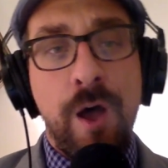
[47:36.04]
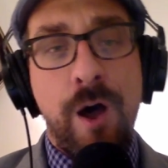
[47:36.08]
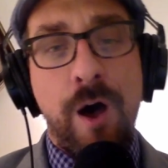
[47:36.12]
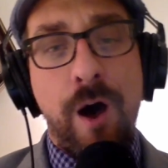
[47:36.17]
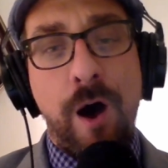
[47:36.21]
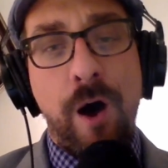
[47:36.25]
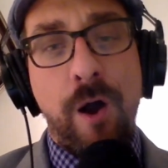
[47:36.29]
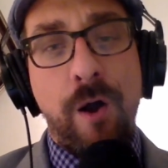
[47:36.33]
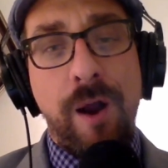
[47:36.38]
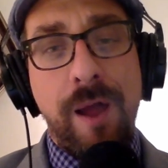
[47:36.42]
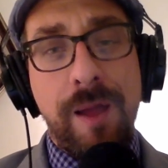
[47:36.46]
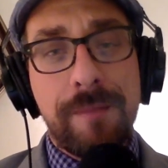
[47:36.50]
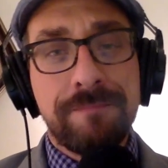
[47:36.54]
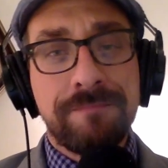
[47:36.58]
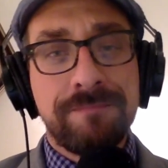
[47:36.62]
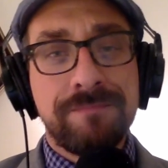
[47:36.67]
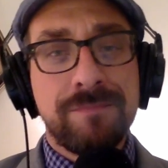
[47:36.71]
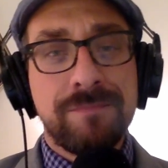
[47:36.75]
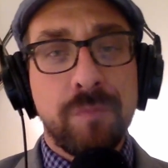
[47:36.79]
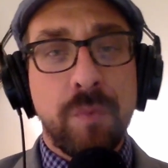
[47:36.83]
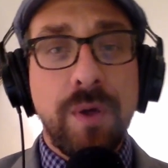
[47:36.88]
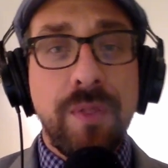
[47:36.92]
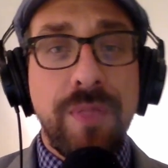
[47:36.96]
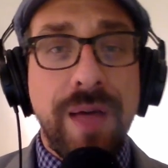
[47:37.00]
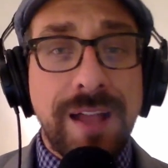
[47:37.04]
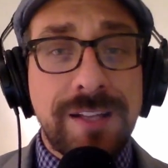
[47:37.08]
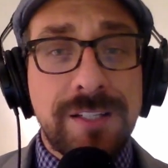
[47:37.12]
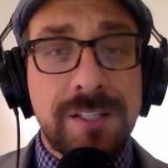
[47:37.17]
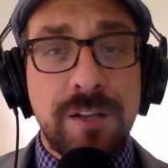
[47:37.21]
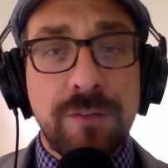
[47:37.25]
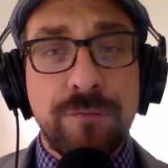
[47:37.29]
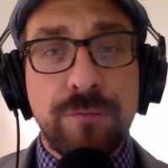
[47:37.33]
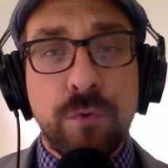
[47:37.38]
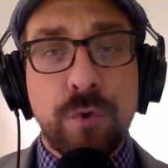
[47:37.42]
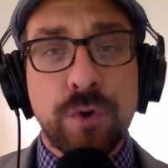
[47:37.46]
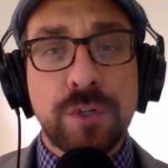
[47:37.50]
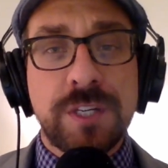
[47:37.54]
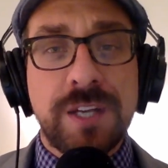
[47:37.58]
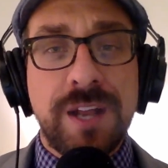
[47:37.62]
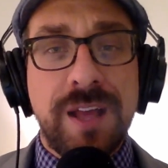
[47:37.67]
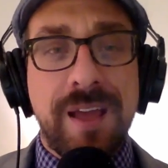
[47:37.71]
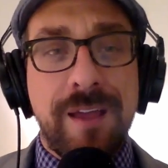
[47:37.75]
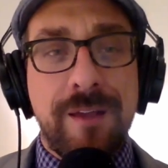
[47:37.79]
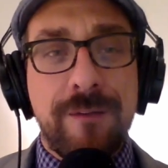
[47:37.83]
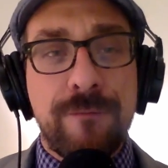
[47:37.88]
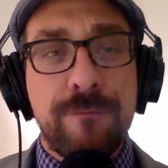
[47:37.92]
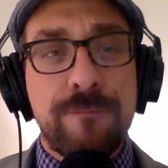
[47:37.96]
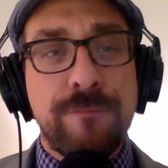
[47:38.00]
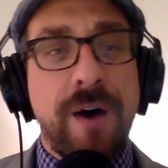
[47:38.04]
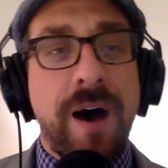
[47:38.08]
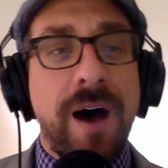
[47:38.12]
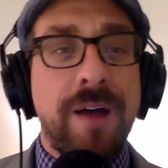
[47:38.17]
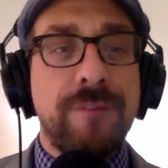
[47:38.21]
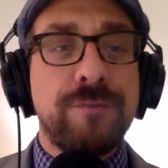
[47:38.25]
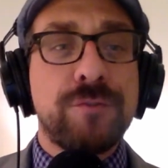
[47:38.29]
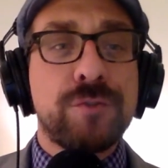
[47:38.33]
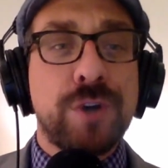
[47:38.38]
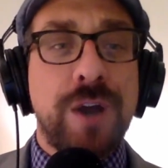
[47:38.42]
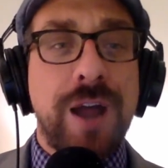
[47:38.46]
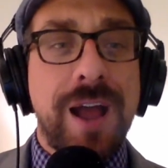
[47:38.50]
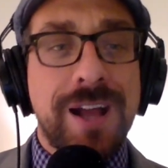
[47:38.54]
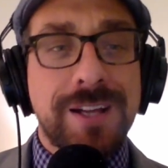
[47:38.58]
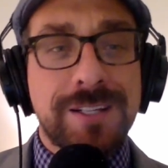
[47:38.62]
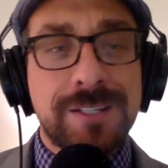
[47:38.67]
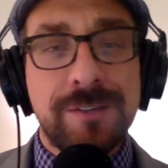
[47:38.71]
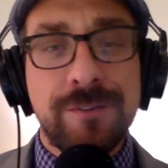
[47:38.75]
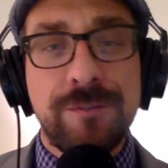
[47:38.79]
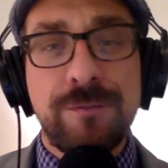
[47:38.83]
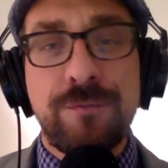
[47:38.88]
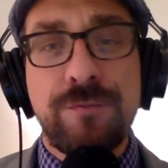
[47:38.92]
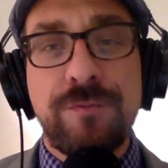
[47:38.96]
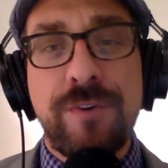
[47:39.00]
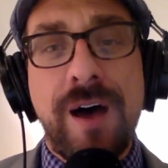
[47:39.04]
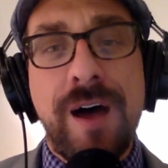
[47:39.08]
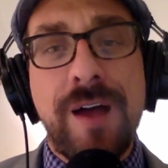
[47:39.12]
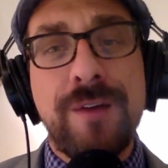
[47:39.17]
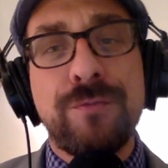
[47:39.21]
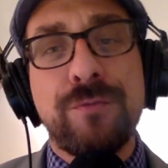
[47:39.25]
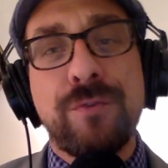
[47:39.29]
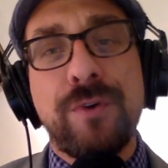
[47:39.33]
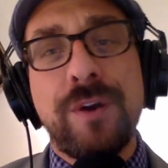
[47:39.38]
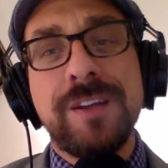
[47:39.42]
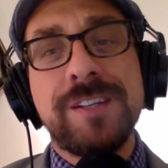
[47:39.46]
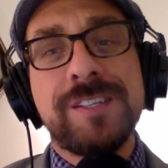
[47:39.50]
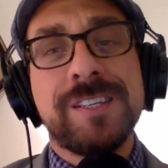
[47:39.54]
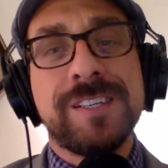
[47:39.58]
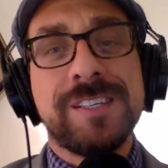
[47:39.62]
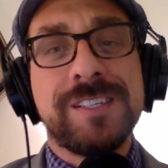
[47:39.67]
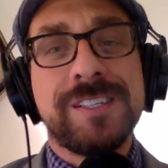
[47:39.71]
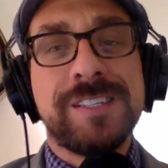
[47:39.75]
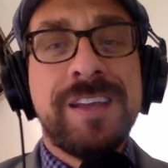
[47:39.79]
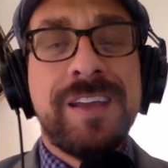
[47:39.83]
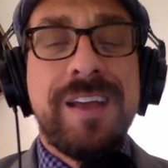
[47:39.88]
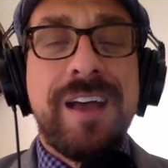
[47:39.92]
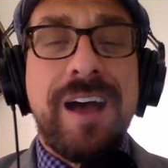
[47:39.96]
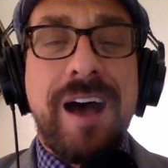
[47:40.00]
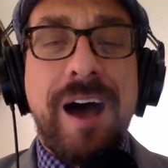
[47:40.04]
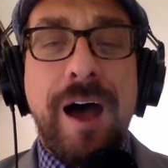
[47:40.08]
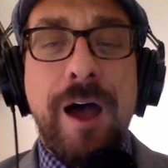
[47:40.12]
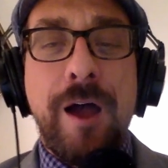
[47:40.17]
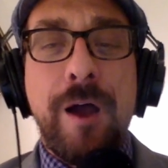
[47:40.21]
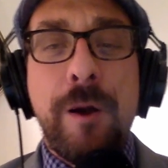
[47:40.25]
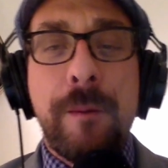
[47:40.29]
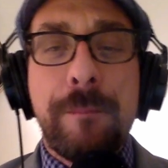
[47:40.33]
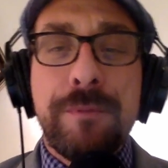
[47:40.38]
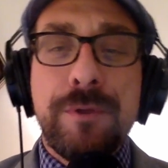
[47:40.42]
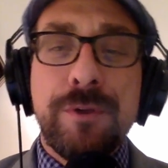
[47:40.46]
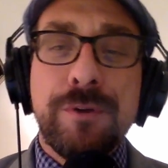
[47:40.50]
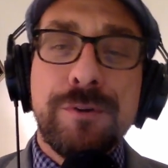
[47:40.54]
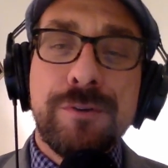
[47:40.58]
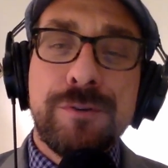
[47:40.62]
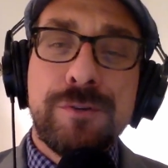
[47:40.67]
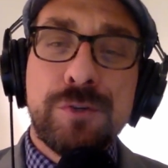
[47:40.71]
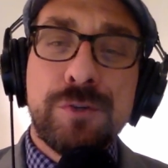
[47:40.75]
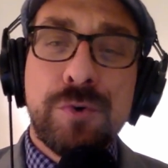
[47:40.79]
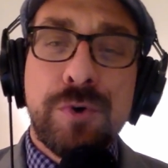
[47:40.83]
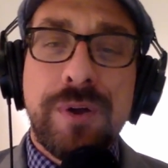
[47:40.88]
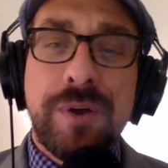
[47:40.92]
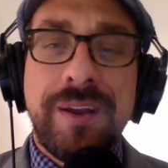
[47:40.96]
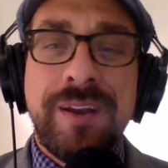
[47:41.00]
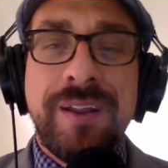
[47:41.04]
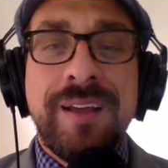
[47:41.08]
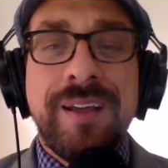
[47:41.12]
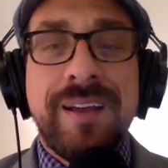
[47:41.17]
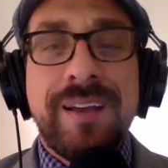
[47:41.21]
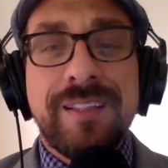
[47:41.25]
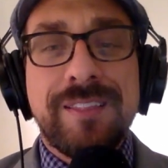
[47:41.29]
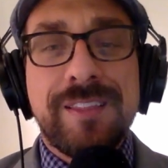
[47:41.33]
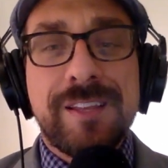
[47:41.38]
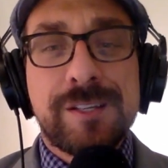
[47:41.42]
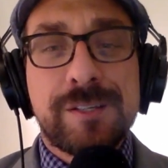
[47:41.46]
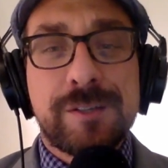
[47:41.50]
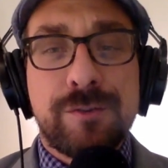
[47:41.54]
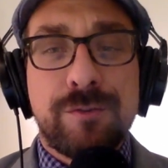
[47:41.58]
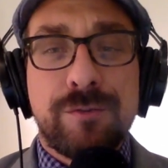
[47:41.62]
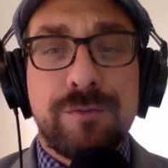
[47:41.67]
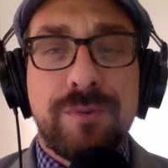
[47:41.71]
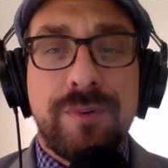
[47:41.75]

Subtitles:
All right. Well, that's it for today. 5 tracks and 5 races. I hope you enjoyed this,